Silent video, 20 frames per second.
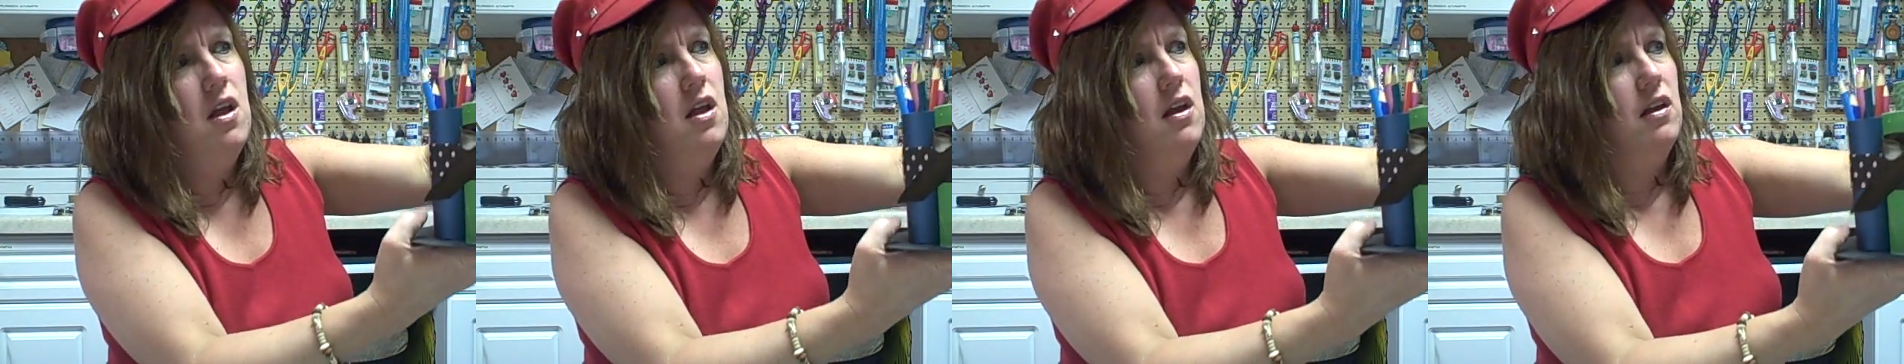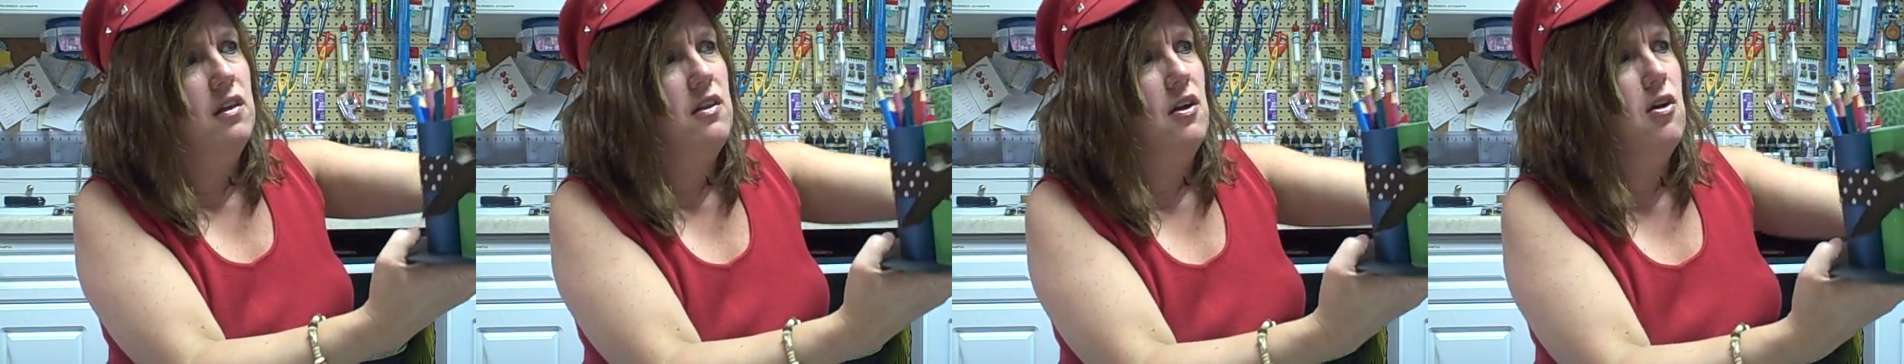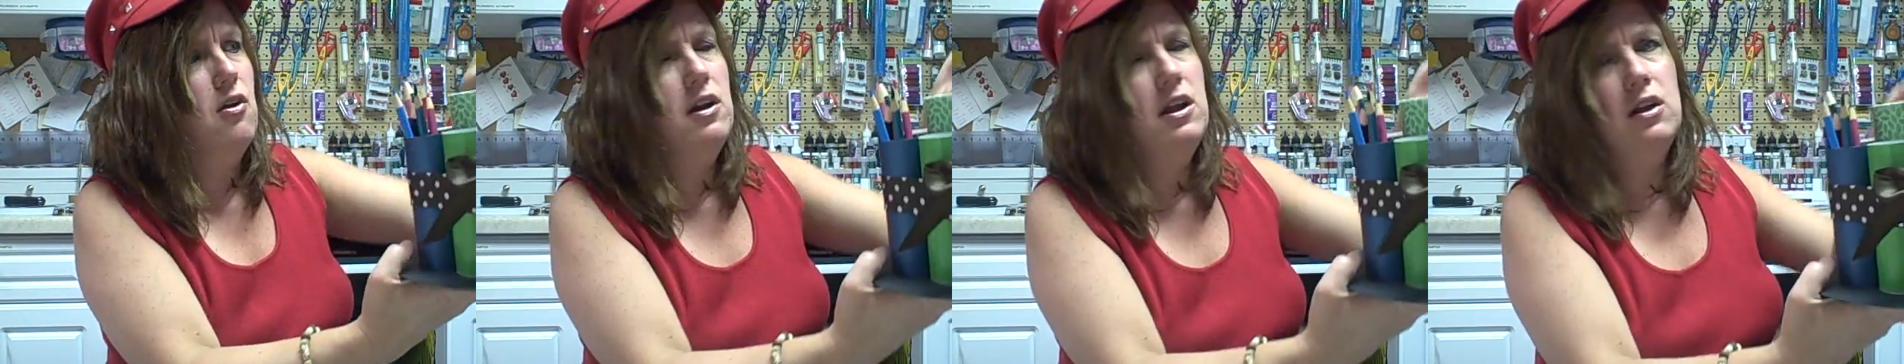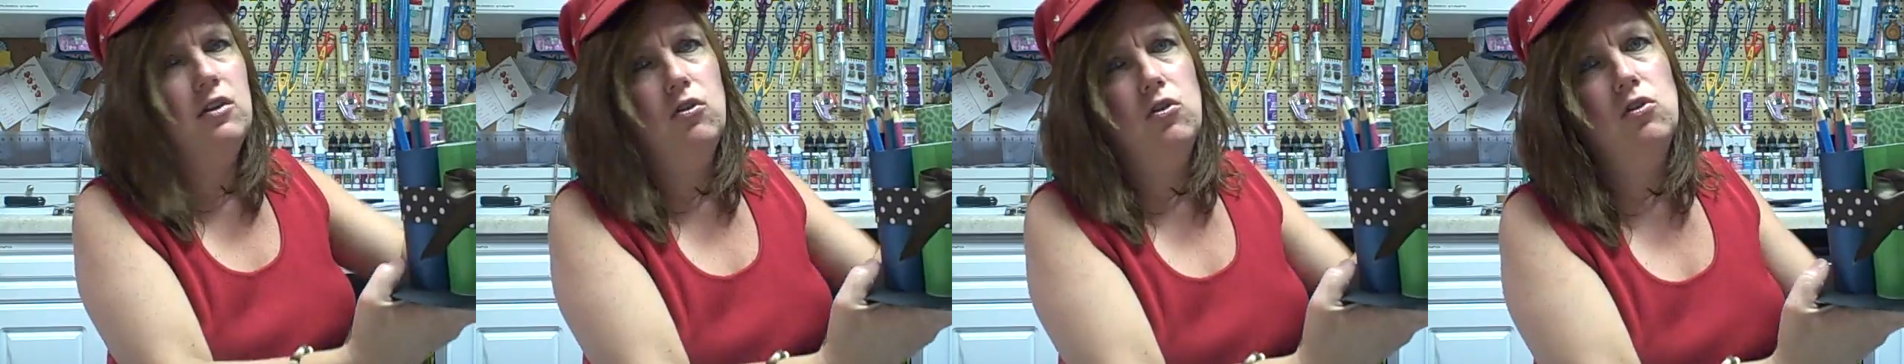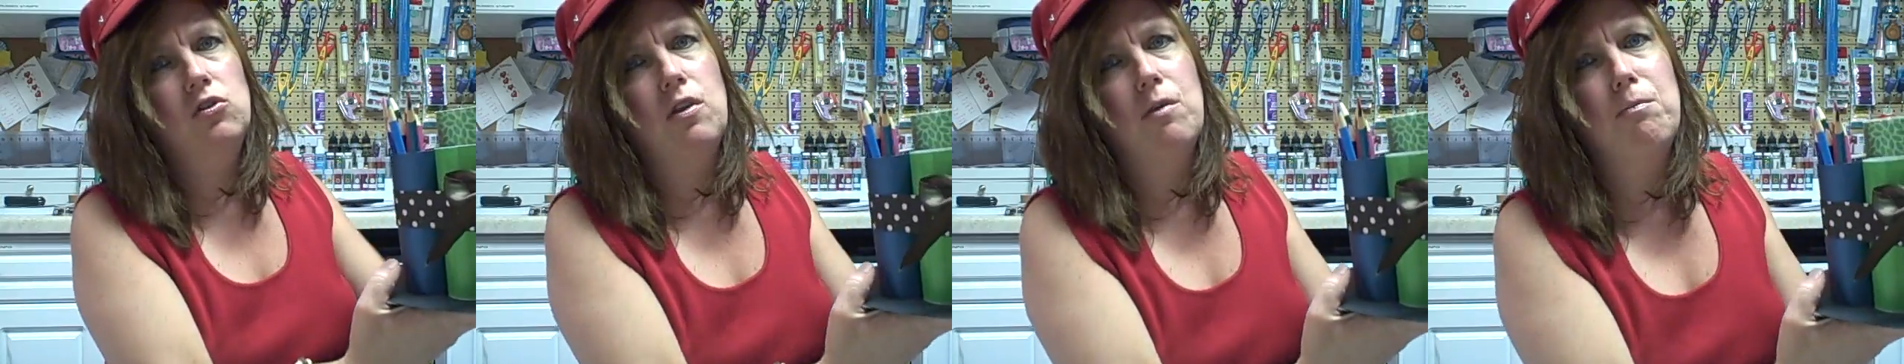because I only
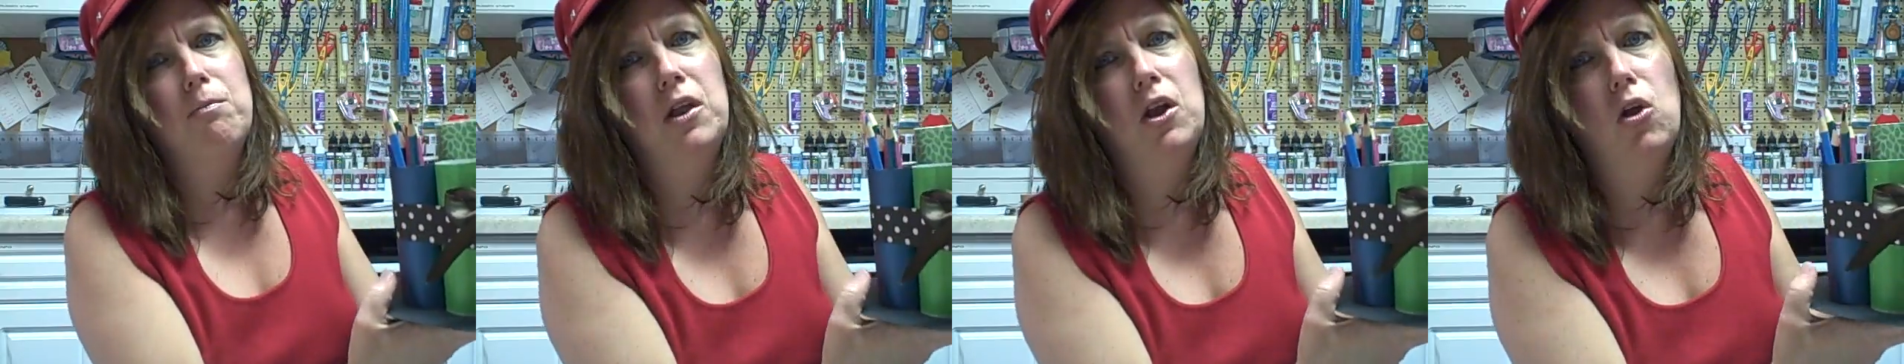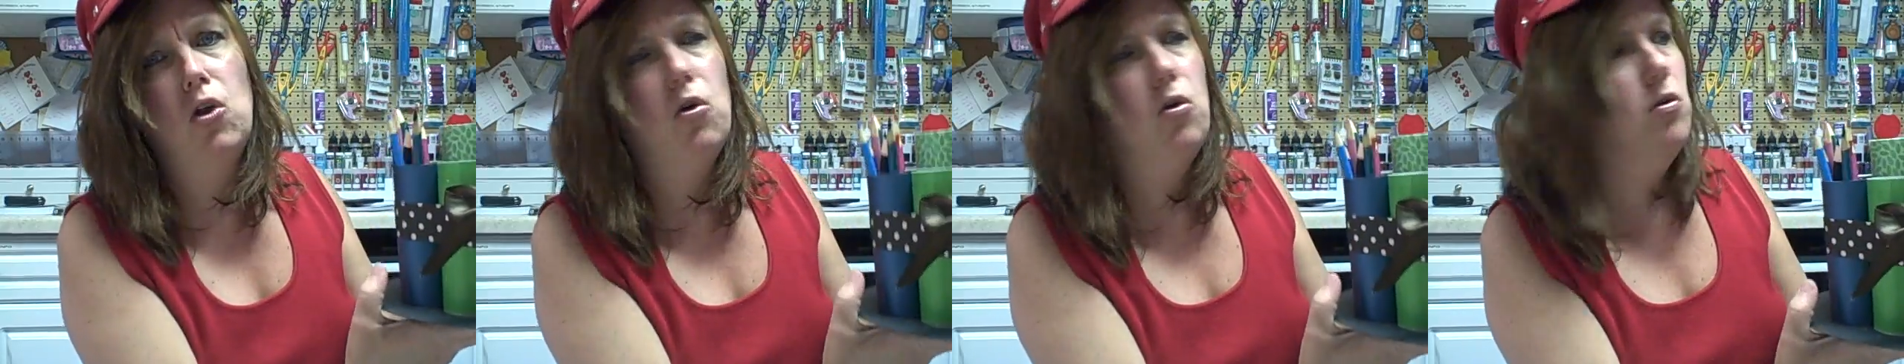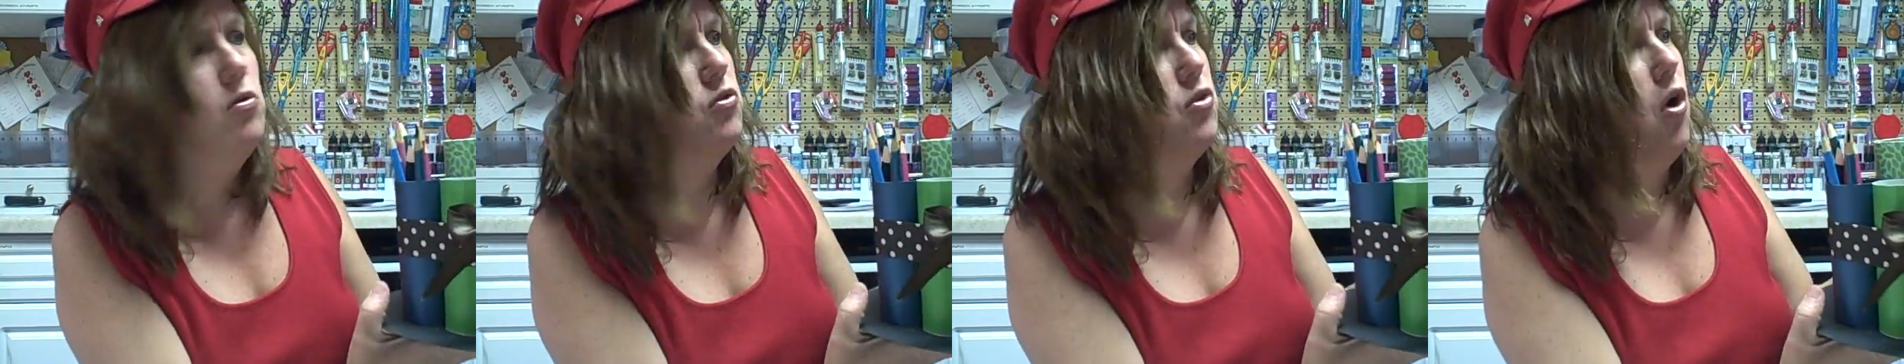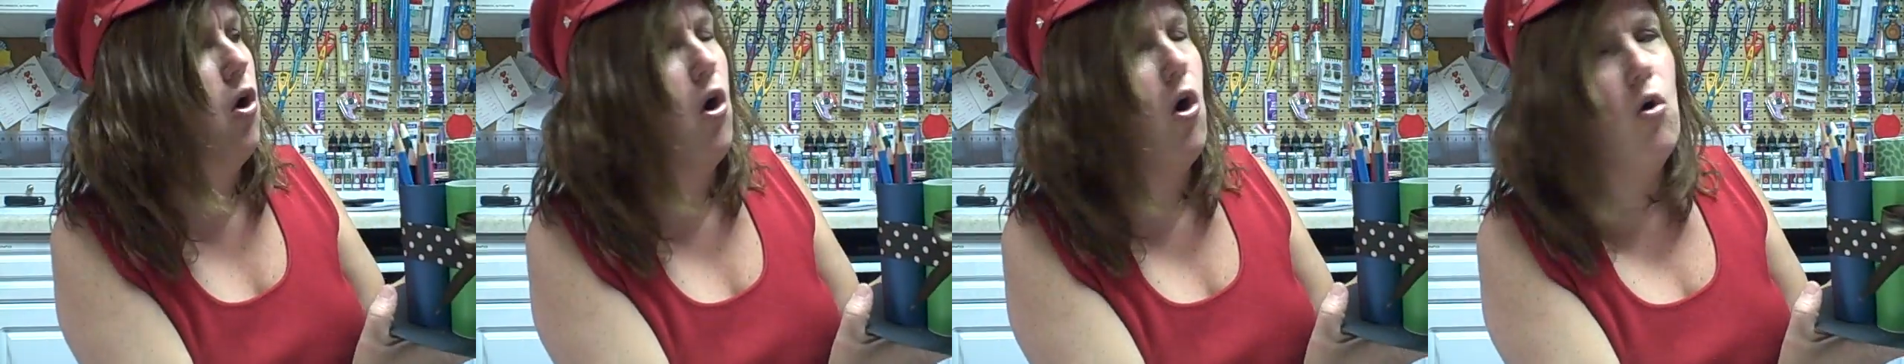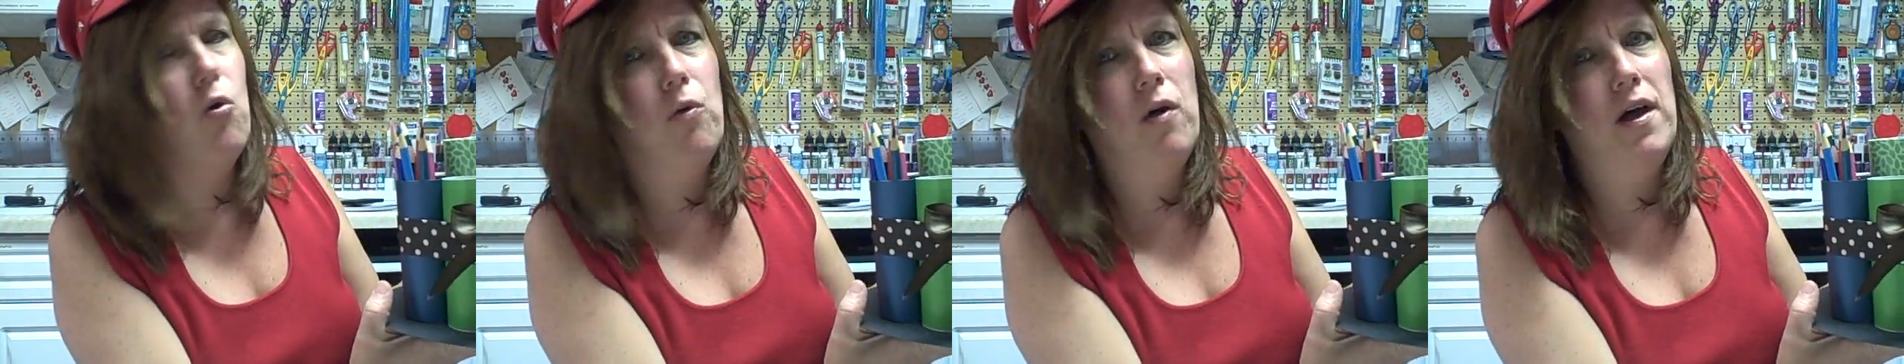glued the middle tall